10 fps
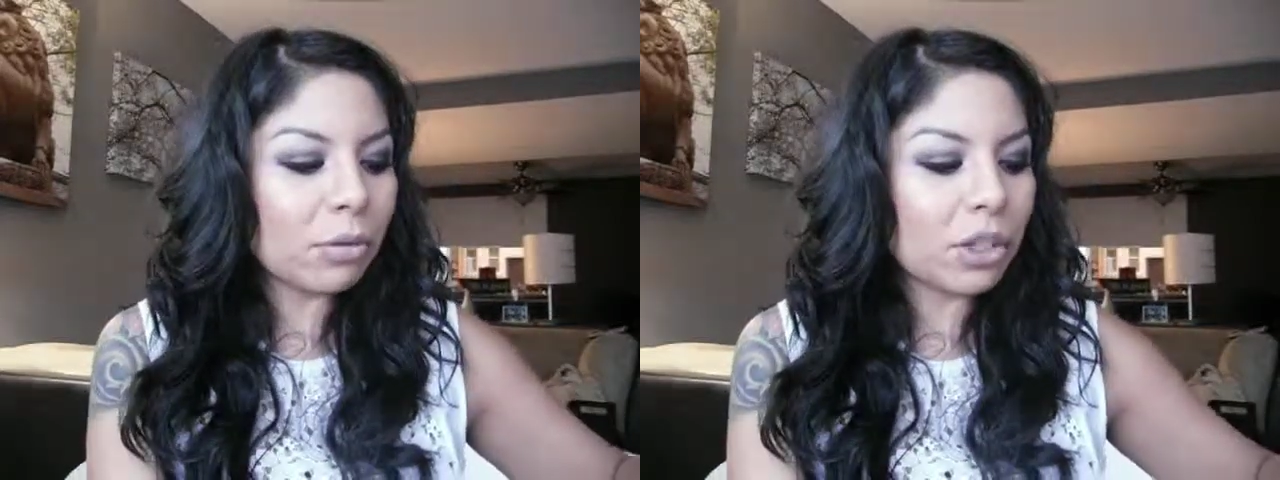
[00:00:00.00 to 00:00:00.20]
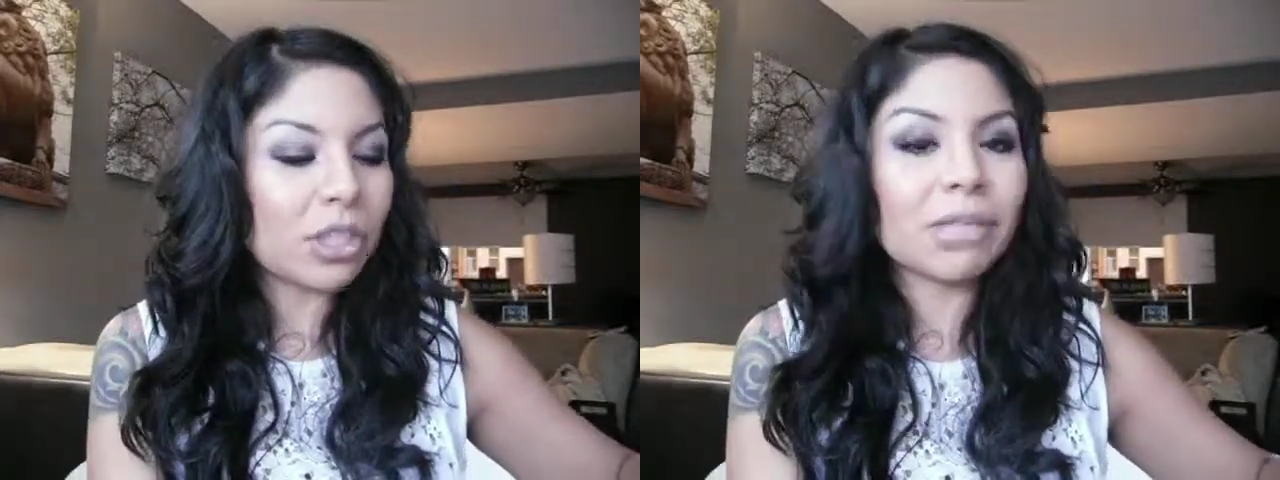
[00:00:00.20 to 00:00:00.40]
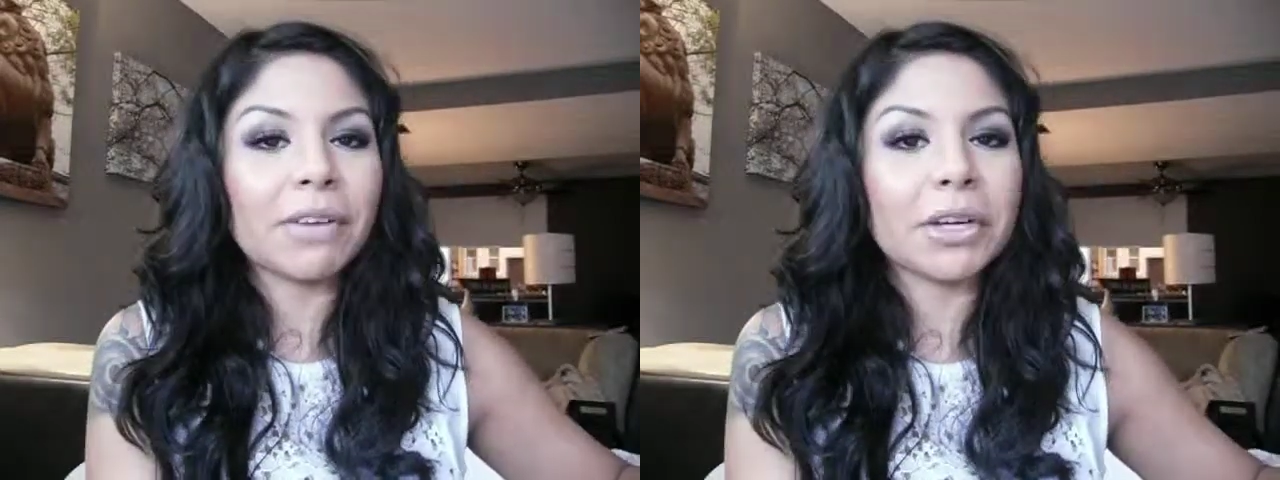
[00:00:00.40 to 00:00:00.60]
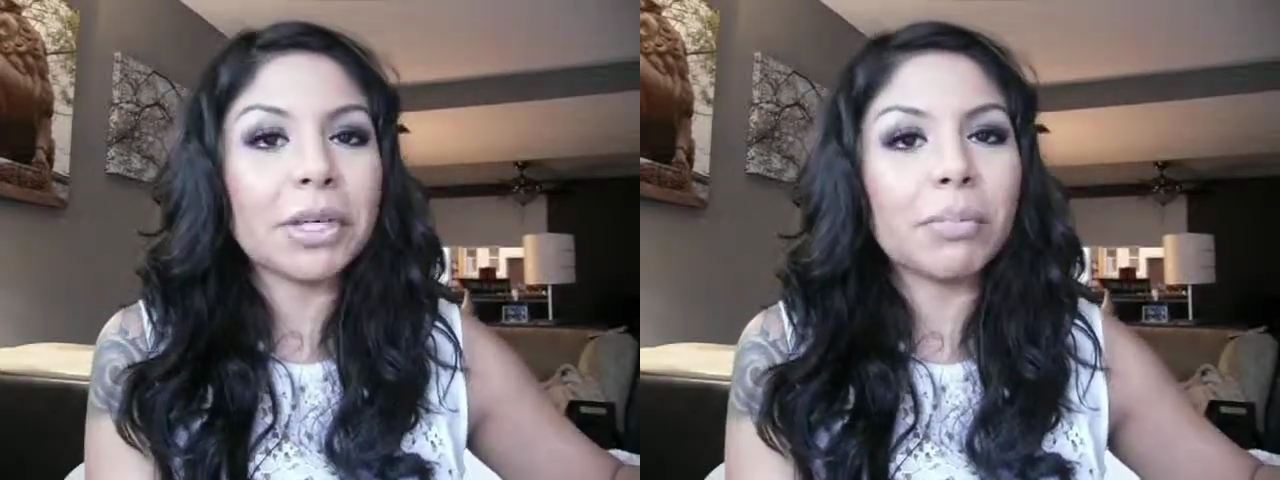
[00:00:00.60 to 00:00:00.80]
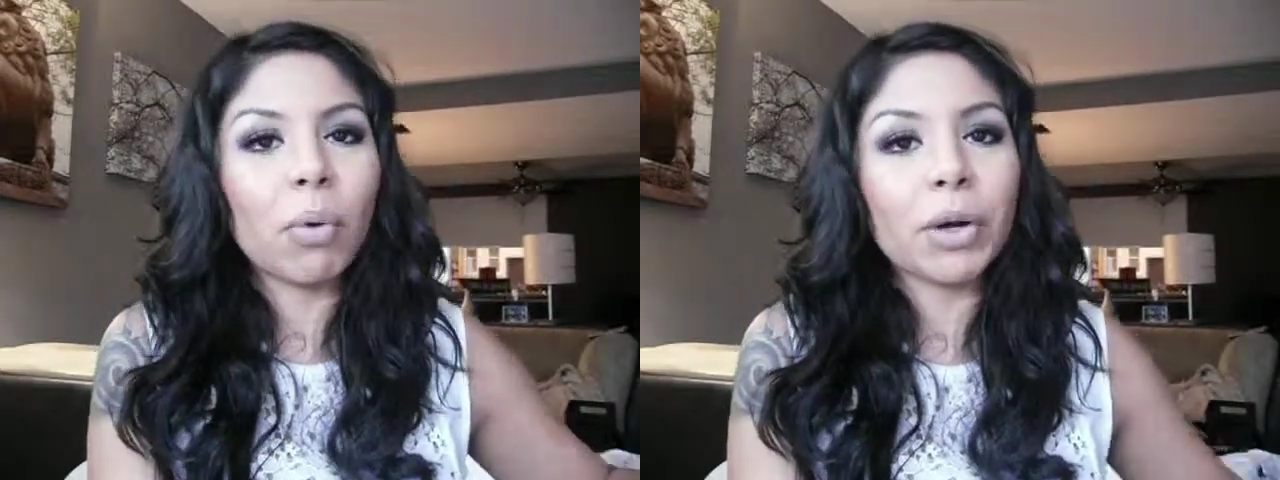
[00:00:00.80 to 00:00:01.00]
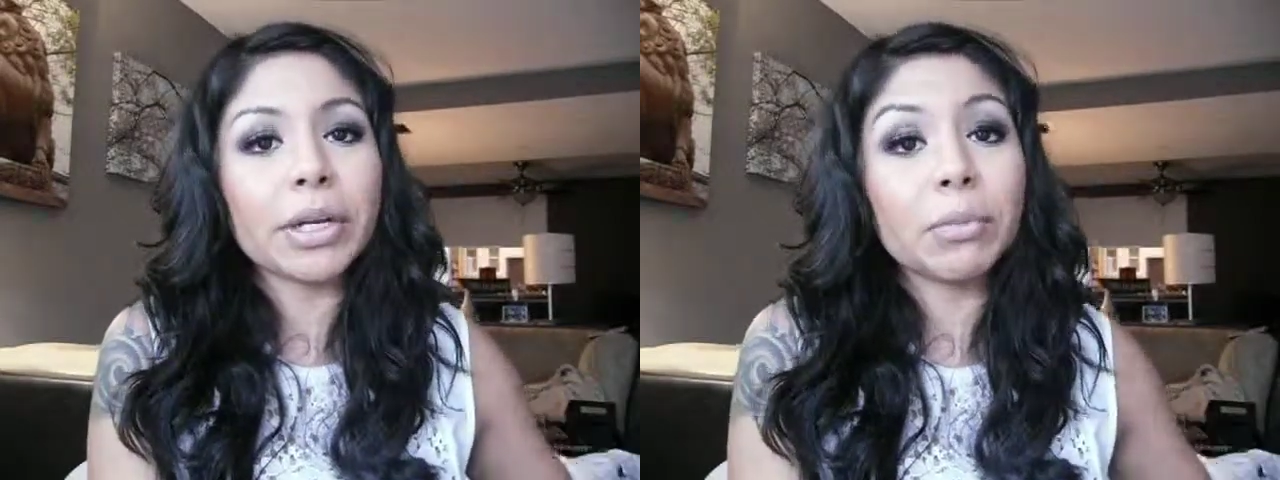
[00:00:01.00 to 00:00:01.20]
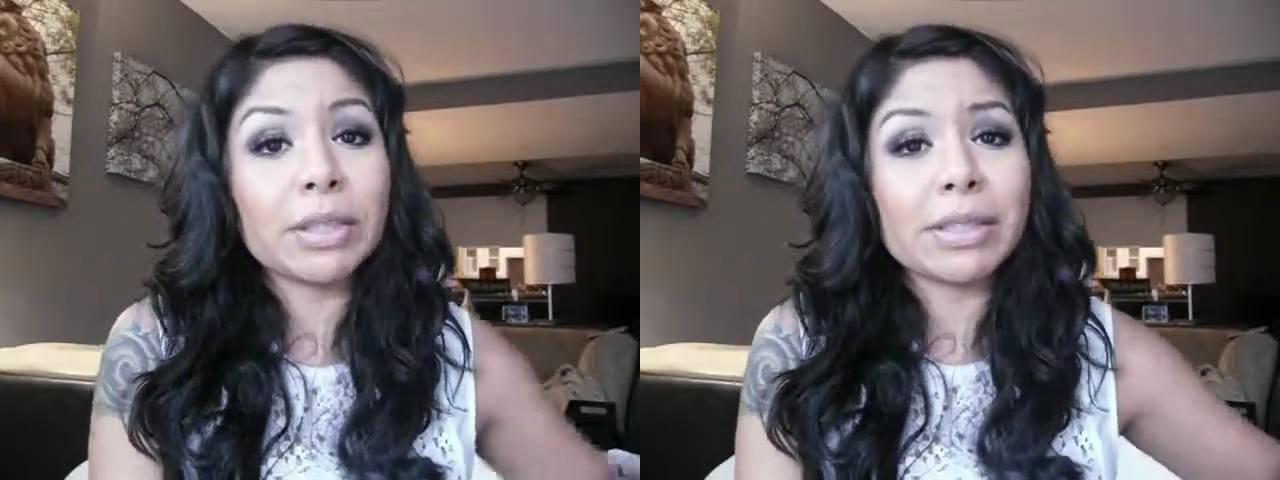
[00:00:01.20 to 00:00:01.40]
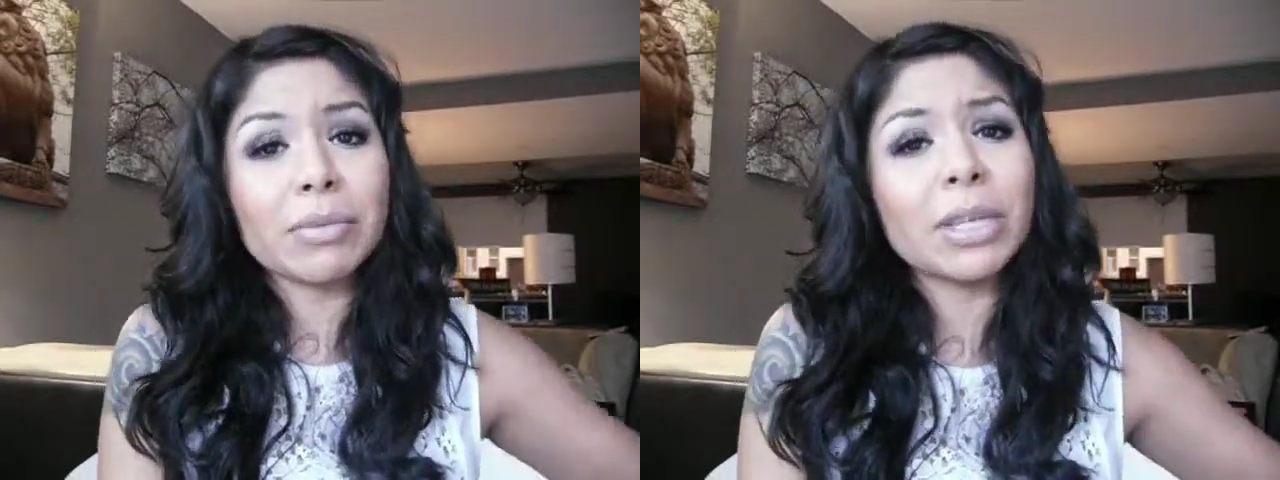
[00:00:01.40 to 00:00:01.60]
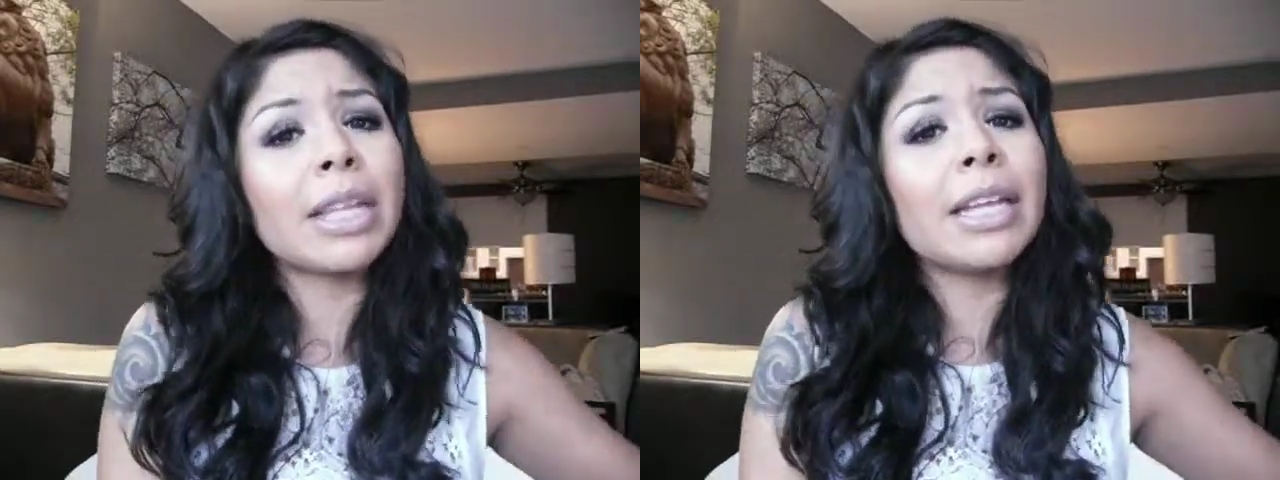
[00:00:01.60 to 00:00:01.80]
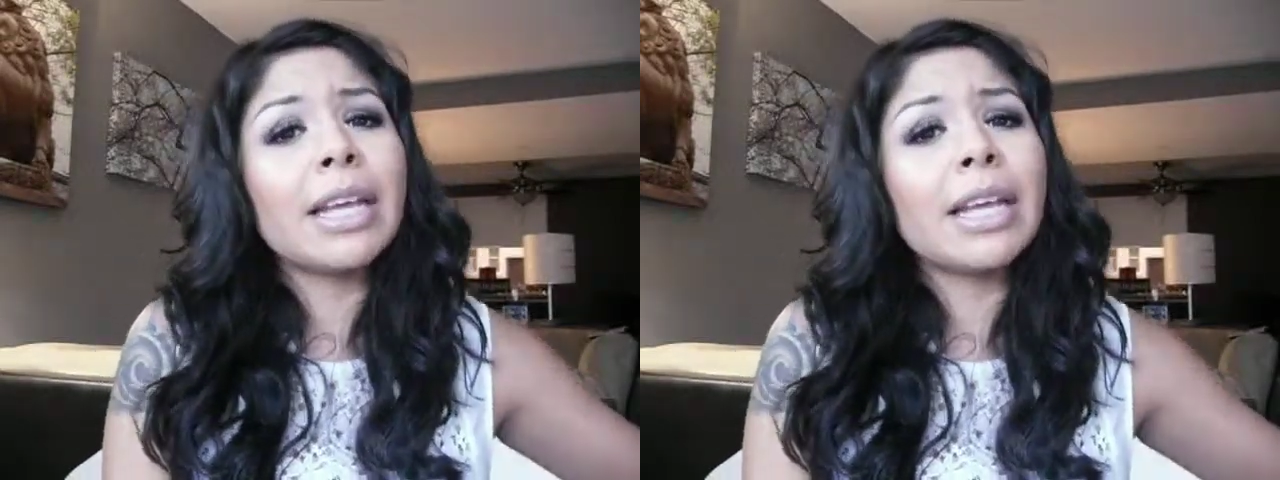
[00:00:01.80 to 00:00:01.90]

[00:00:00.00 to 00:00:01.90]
which is very important with someone